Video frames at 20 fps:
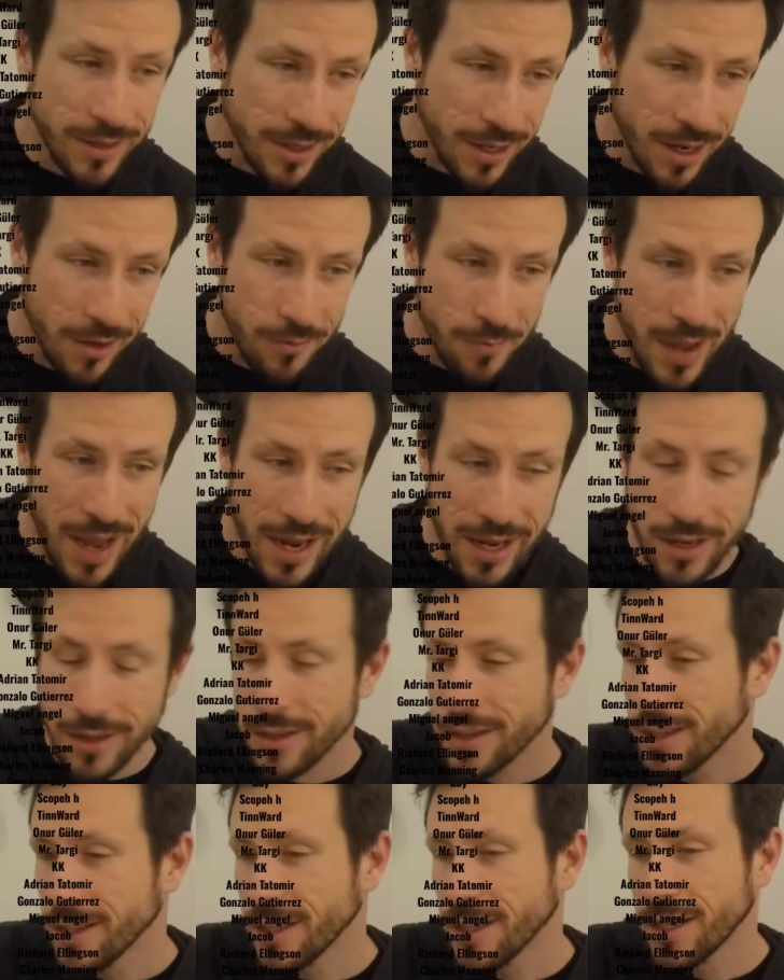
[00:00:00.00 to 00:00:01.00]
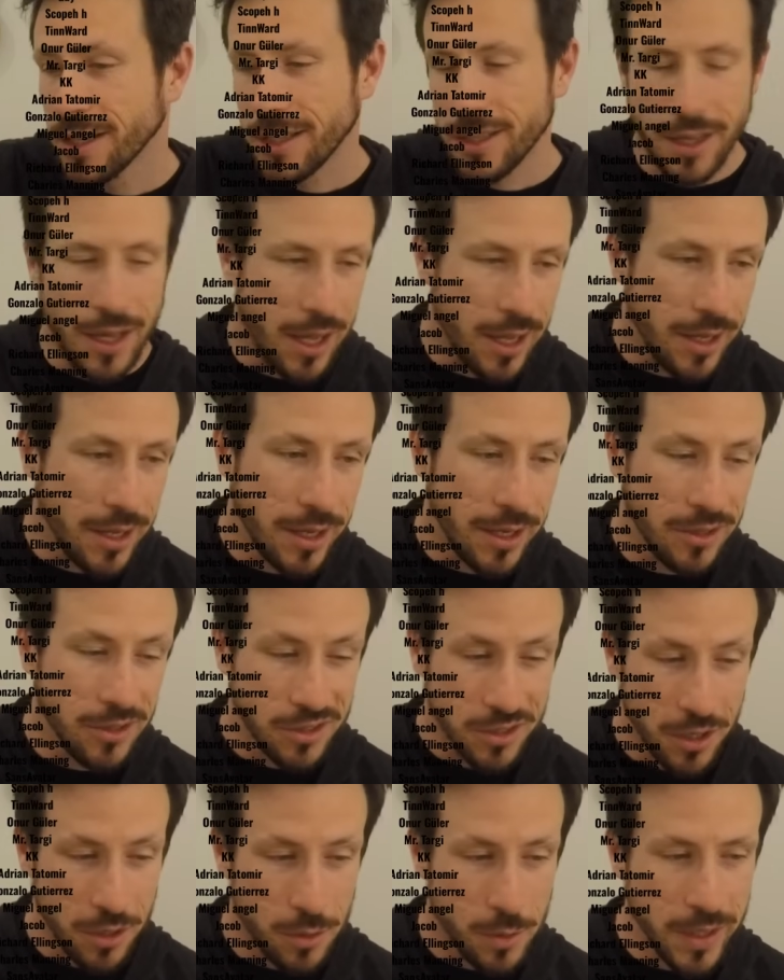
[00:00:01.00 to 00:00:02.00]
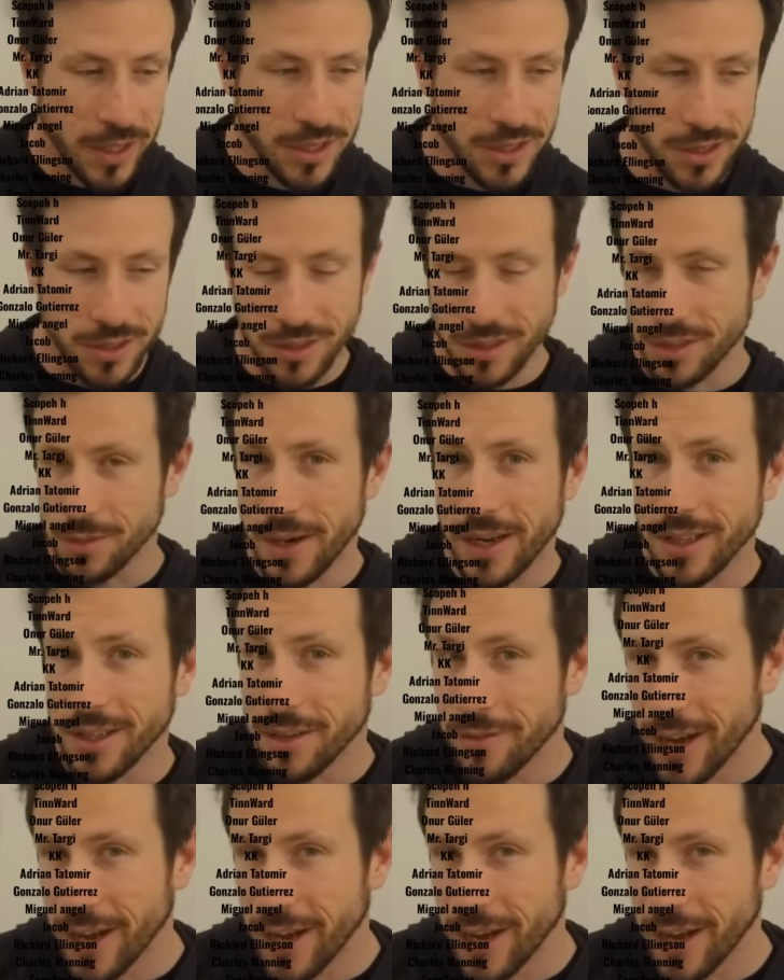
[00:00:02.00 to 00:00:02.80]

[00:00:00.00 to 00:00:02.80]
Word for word: that I've made. Uh, it's not always directly